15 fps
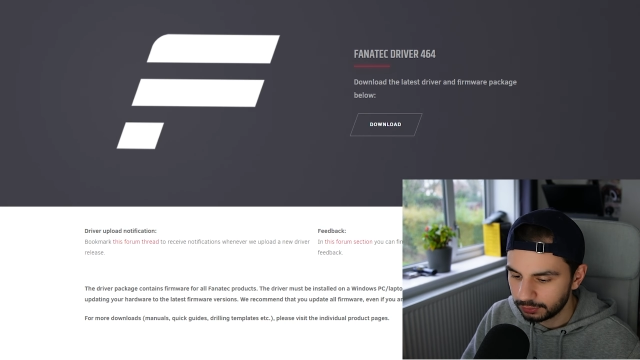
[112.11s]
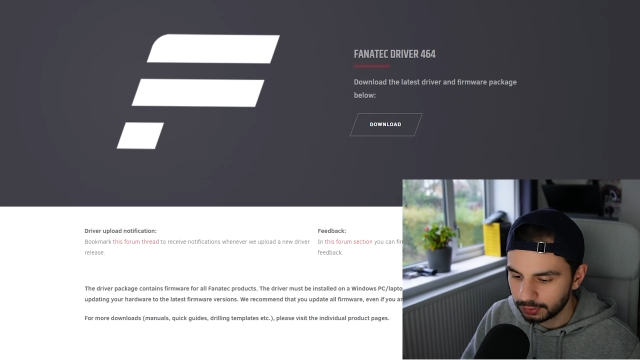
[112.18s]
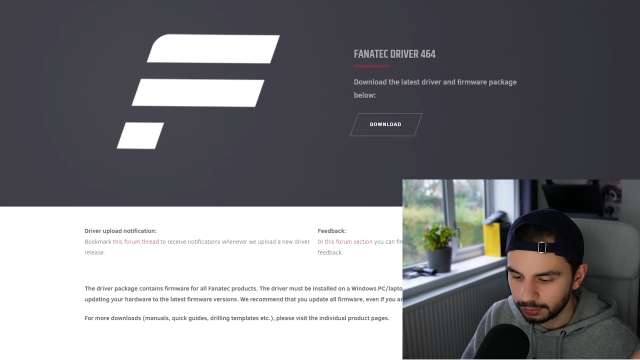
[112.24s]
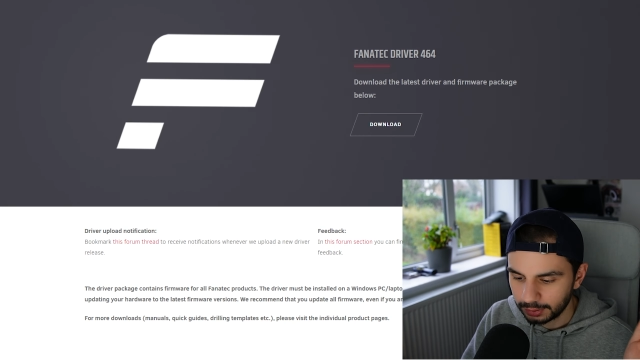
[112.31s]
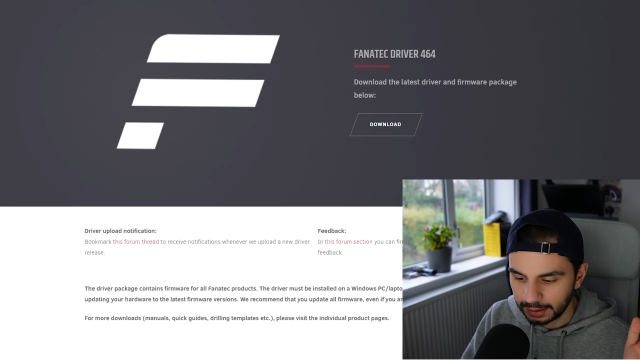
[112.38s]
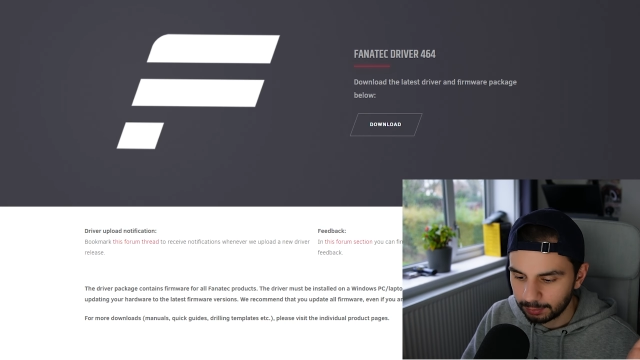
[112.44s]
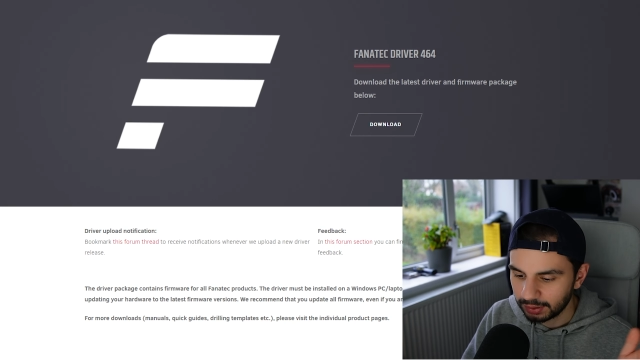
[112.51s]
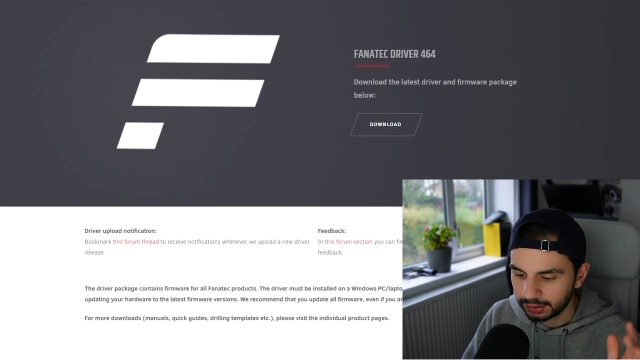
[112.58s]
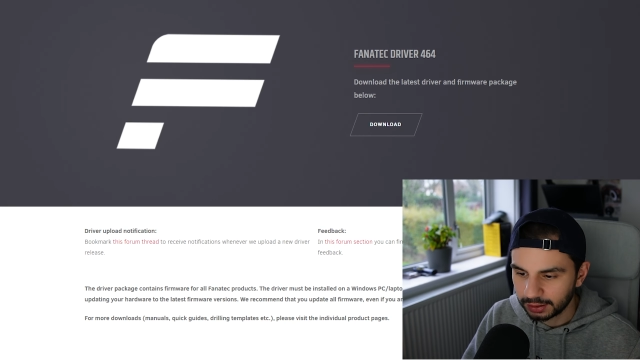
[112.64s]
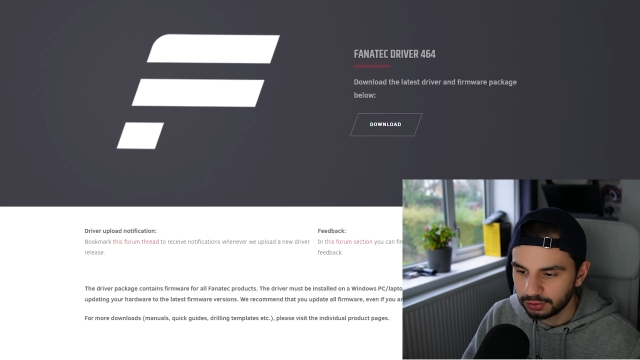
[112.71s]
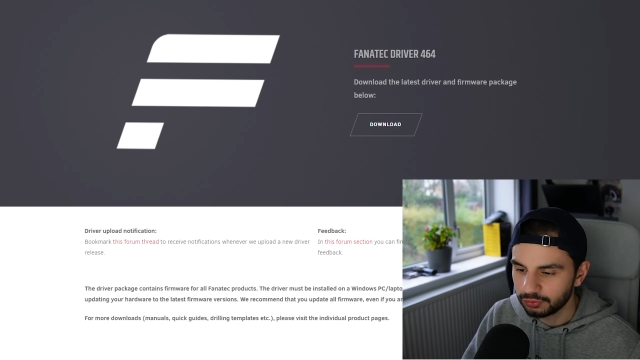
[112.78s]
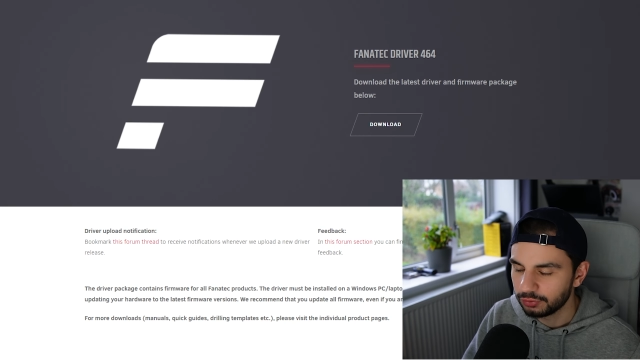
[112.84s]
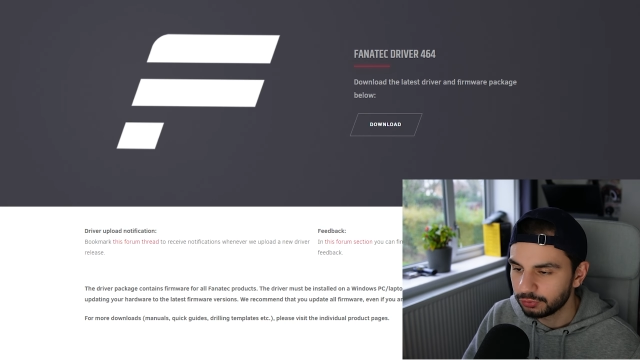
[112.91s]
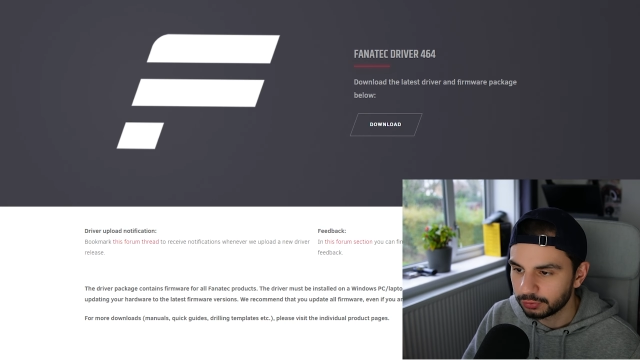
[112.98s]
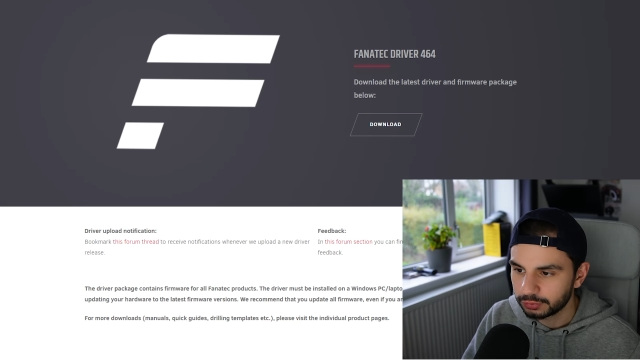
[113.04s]
the
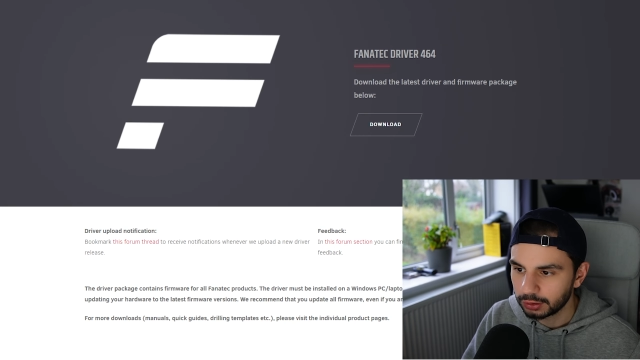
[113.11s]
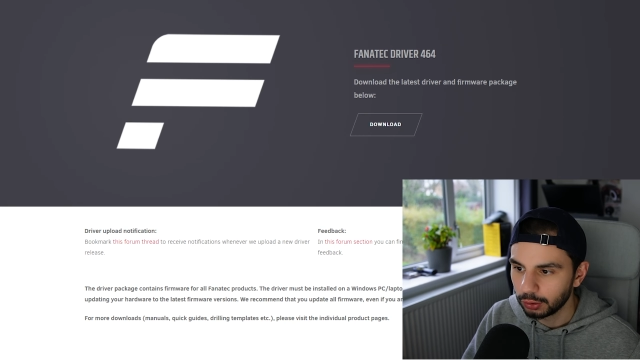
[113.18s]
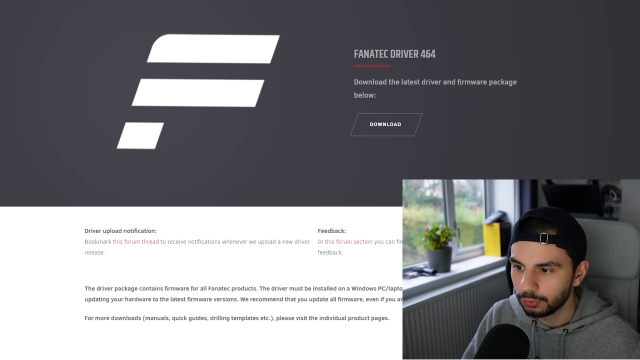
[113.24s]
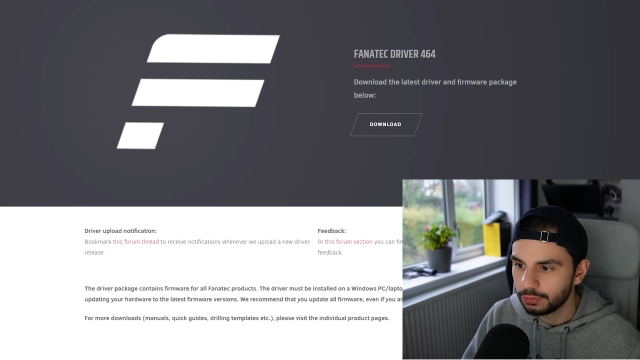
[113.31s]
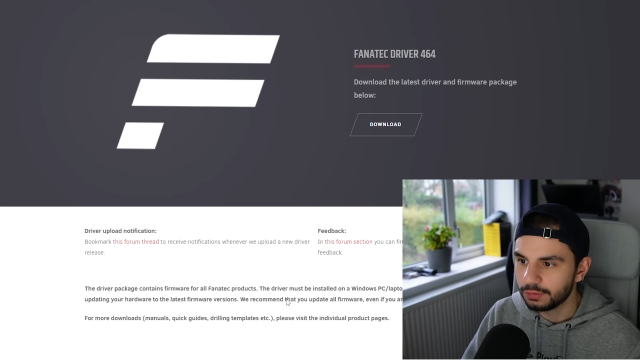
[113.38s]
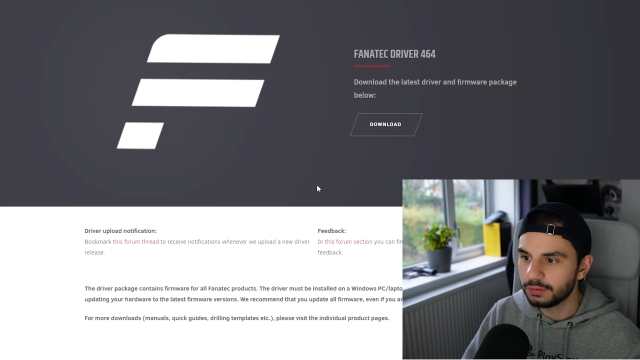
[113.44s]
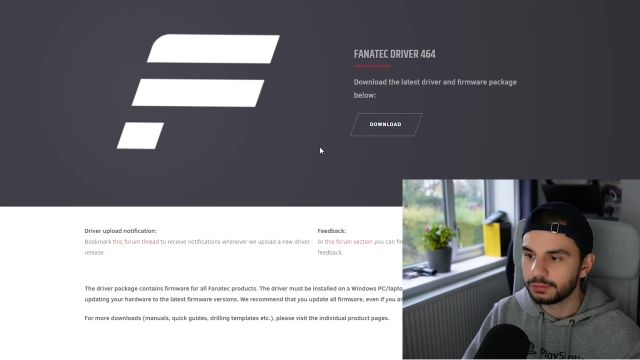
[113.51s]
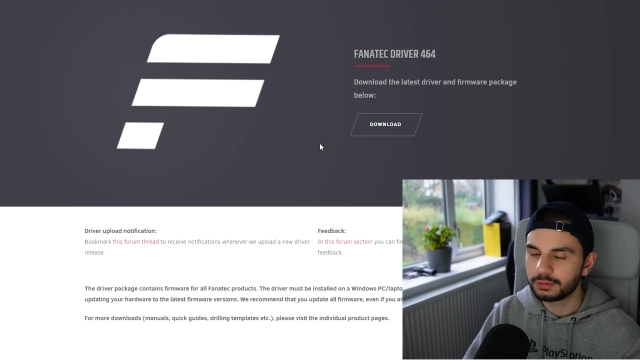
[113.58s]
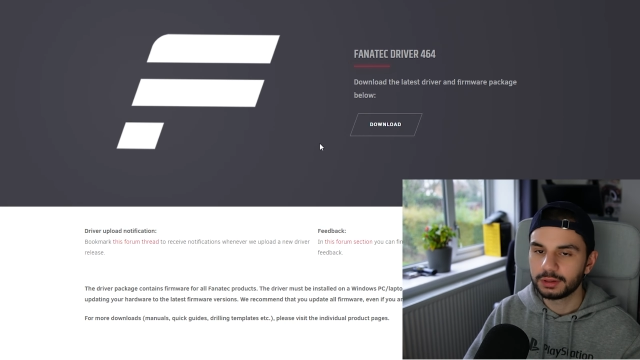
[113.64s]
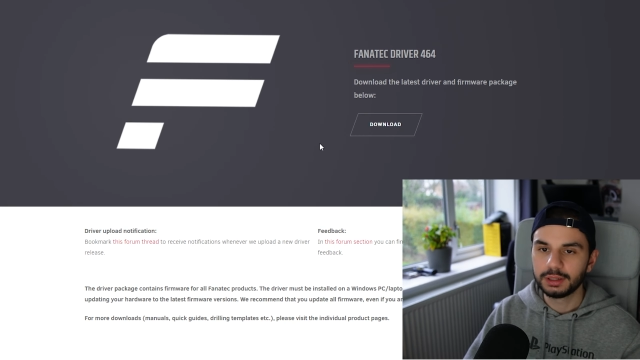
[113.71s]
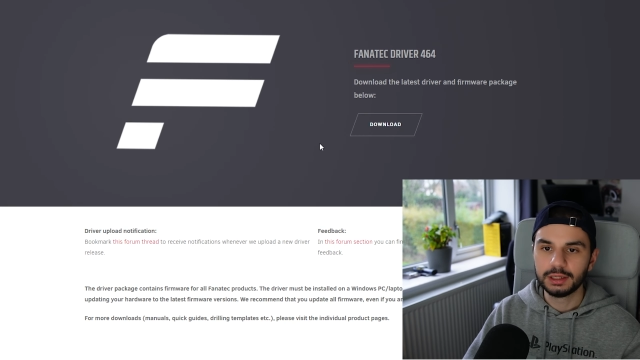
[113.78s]
application just closes.